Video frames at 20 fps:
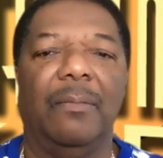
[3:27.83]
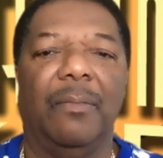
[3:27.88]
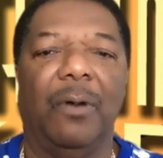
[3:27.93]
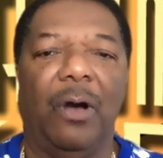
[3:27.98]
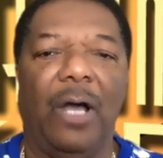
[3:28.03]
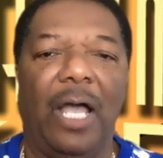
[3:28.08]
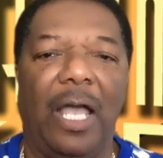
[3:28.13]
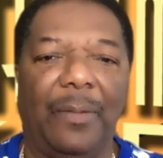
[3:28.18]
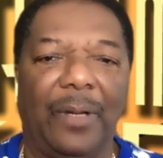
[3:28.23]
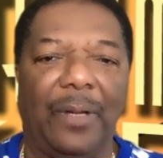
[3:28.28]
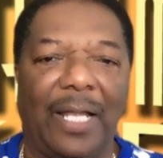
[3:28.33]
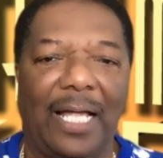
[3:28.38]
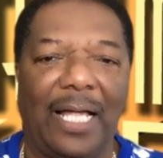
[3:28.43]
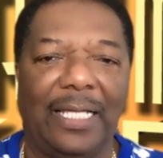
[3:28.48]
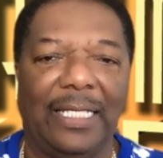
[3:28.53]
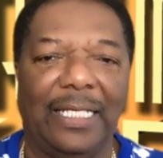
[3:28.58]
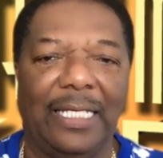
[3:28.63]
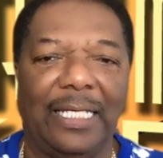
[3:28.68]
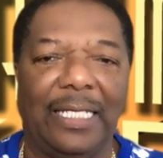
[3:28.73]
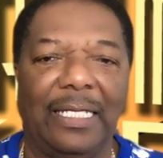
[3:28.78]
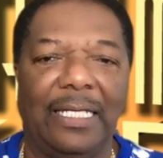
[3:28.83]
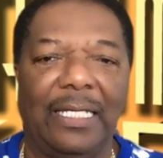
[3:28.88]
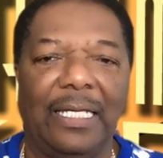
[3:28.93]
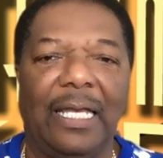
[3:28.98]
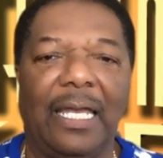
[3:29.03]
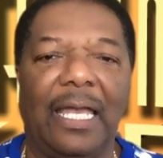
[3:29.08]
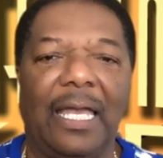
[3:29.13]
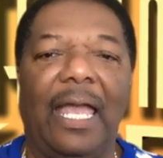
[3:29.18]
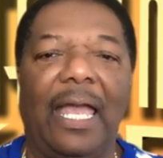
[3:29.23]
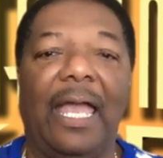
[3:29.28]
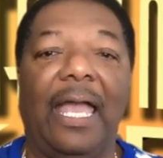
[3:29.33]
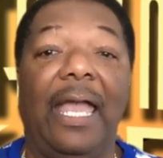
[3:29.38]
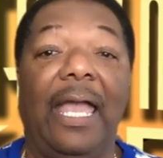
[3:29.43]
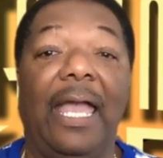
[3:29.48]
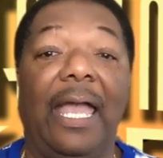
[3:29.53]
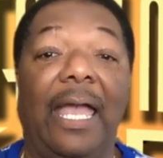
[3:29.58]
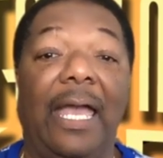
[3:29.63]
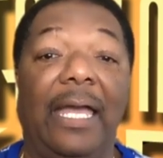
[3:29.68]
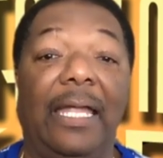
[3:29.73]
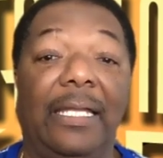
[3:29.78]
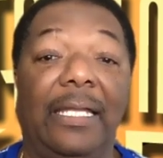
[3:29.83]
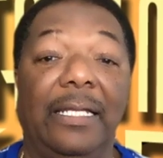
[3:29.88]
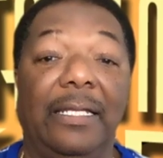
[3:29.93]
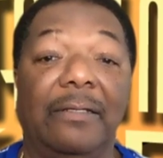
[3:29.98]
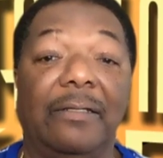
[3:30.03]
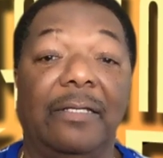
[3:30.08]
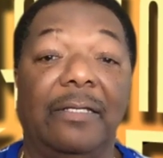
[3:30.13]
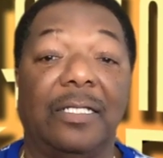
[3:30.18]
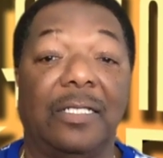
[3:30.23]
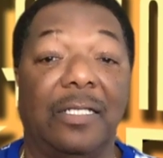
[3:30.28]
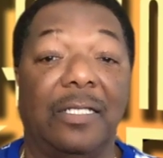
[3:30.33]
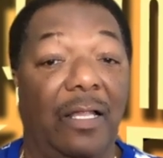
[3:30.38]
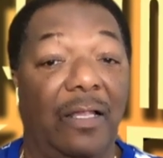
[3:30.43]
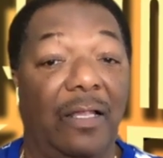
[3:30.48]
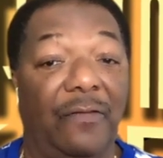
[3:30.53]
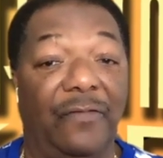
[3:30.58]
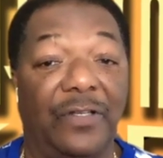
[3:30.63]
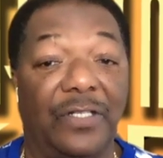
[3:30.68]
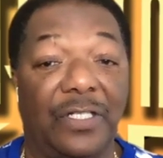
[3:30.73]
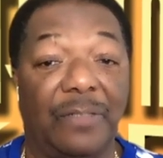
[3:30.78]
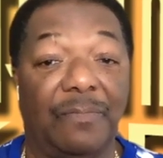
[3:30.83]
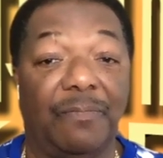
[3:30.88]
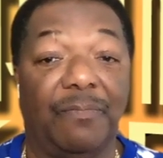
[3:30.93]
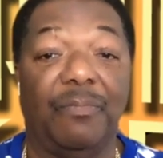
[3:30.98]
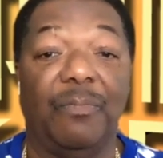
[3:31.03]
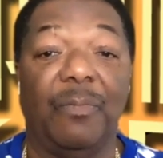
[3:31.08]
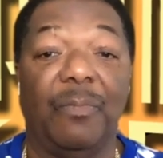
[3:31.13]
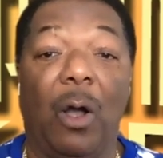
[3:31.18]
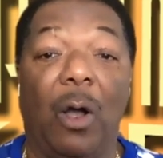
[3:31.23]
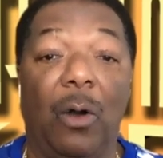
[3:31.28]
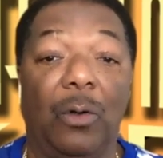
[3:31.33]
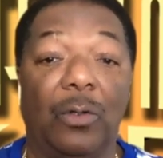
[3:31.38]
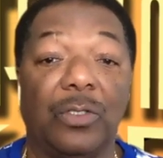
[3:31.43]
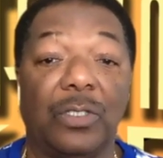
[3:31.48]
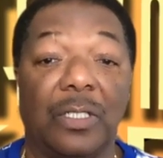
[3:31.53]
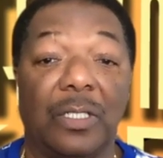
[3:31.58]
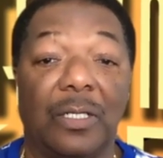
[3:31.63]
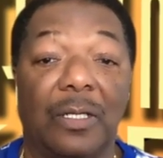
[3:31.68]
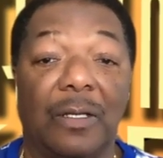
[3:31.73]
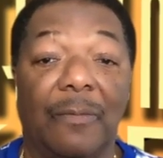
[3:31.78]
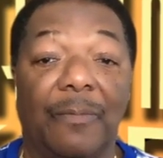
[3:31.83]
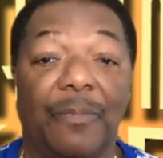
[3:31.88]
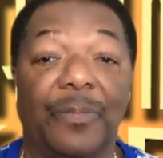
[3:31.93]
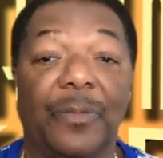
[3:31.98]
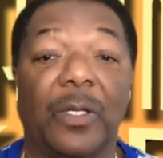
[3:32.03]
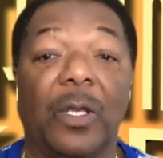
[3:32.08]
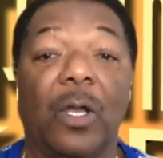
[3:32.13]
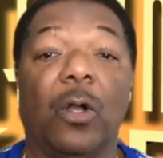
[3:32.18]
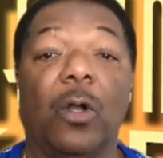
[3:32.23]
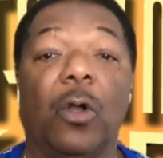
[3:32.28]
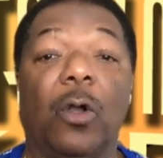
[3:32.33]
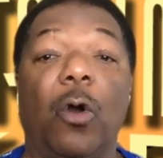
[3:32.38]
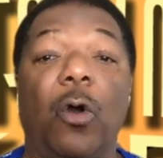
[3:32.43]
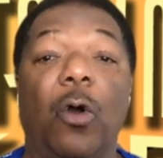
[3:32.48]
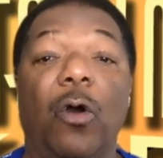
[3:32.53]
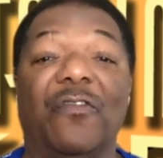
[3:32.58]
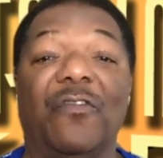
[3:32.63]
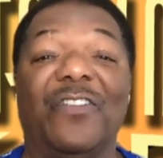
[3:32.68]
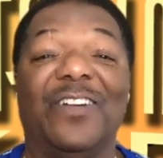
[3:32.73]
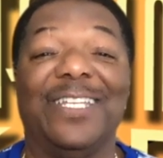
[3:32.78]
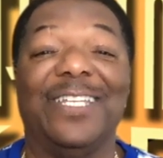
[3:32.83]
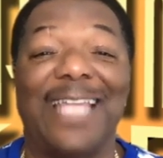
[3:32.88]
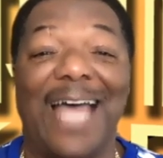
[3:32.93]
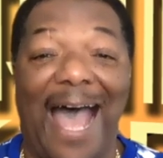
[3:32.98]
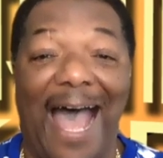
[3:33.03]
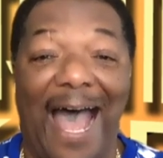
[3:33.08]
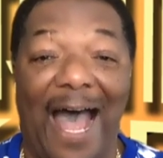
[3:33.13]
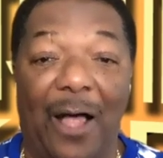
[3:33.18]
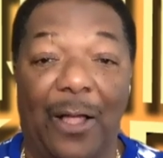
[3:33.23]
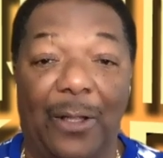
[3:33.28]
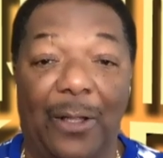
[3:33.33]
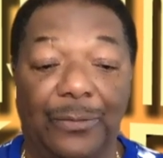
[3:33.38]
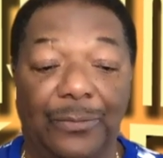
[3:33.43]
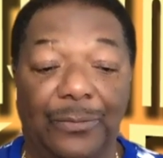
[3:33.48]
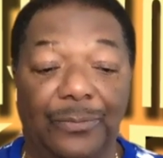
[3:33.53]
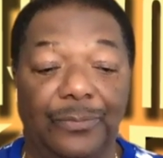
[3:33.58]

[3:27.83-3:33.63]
Muhammad Ali and the television host Gore Vidal.